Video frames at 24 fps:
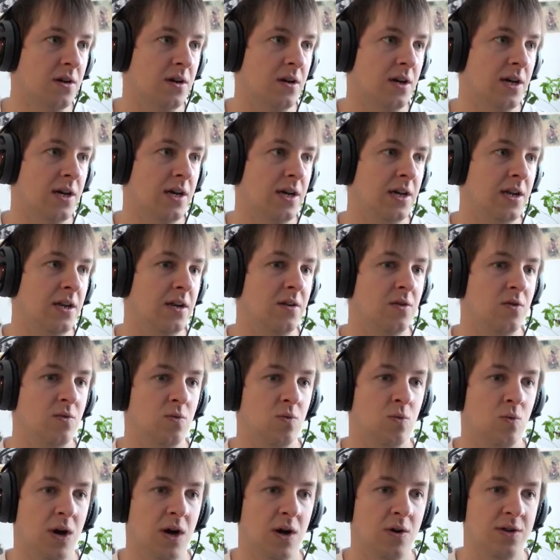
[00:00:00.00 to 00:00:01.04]
And
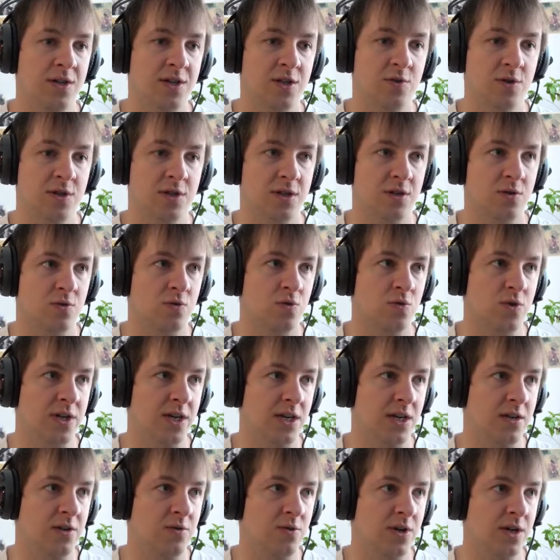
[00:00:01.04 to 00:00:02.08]
wow, this was a
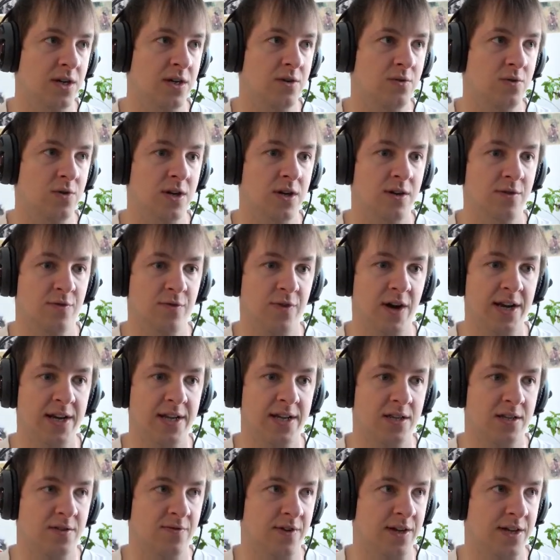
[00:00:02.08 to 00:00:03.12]
really, really, really fun
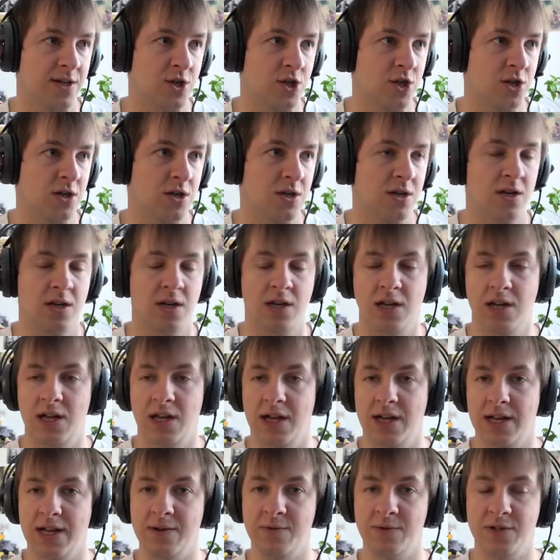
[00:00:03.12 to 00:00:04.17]
adventure.
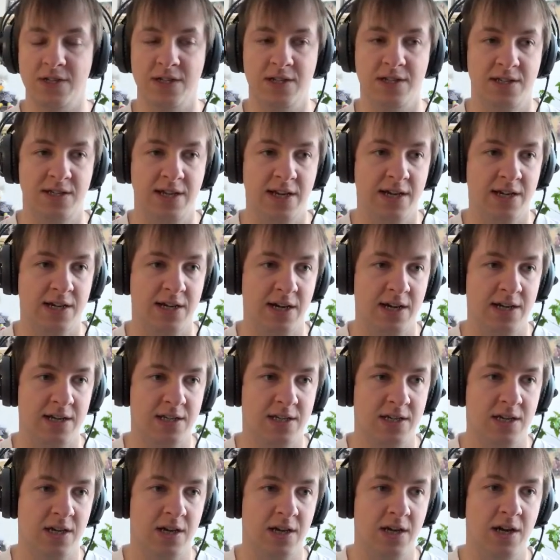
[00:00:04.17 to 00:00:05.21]
That was insane,
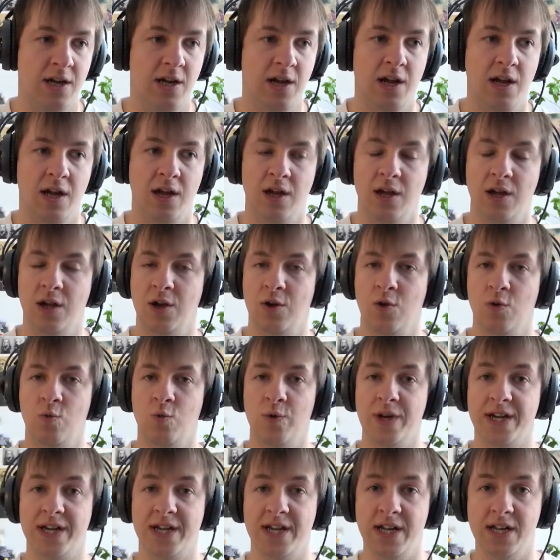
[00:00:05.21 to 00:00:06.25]
guys.
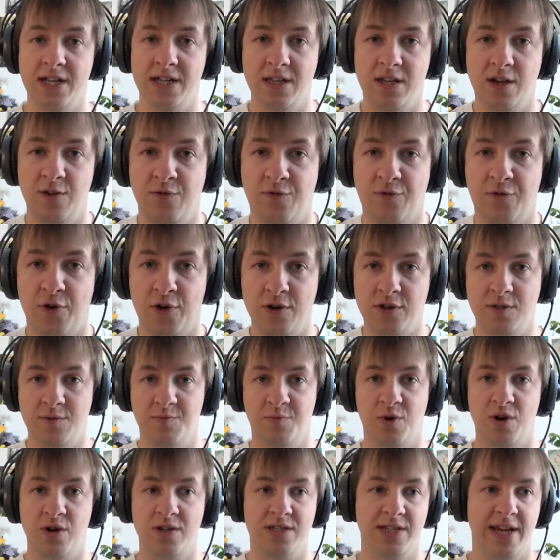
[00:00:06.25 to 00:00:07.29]
We killed the first
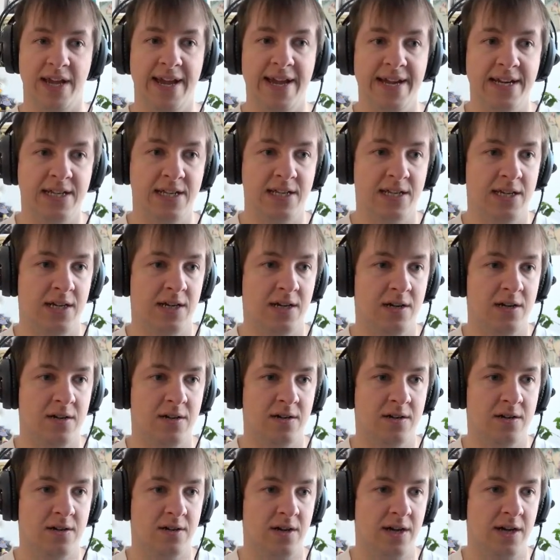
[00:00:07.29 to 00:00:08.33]
boss, Eikthyr.
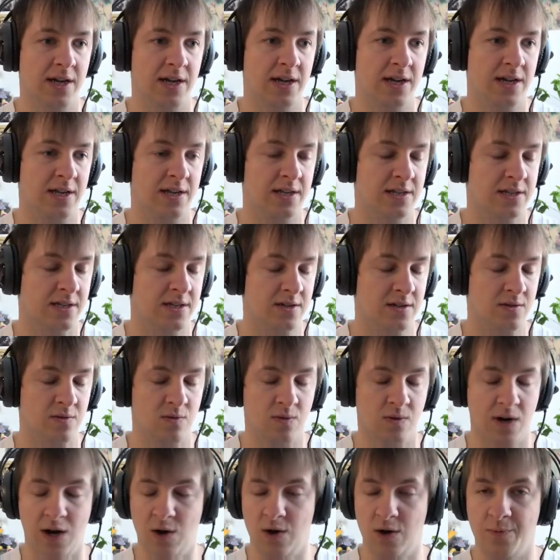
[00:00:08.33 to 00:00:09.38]
And
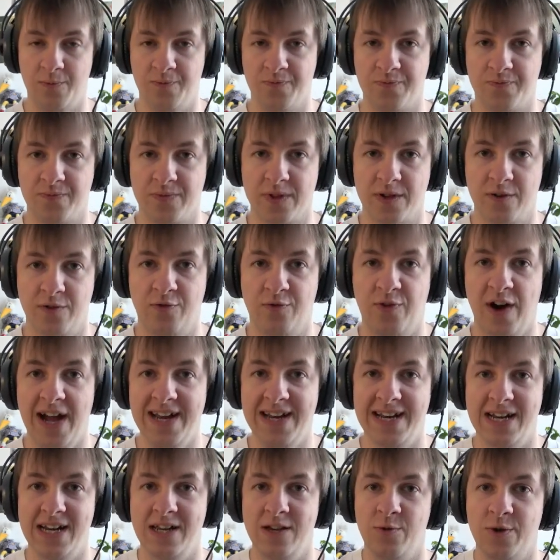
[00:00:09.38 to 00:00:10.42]
wow,
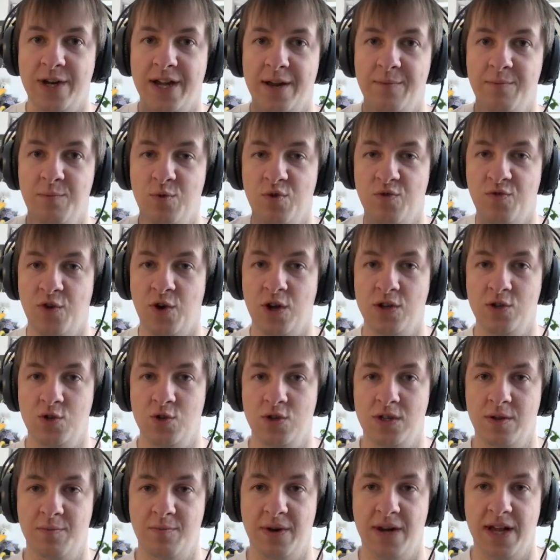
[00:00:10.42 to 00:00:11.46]
finally we can move on to
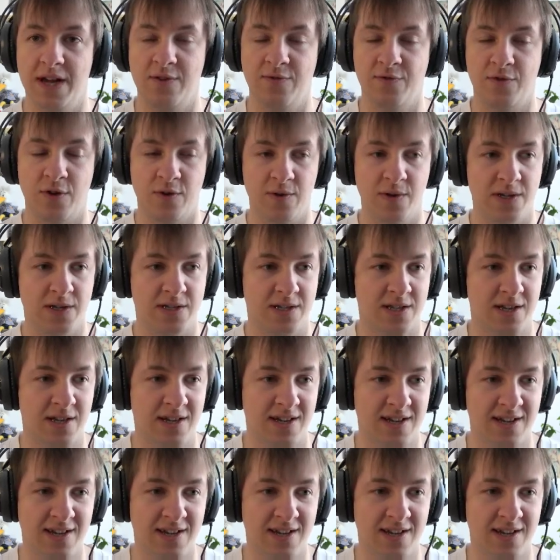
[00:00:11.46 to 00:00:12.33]
the Black Forest.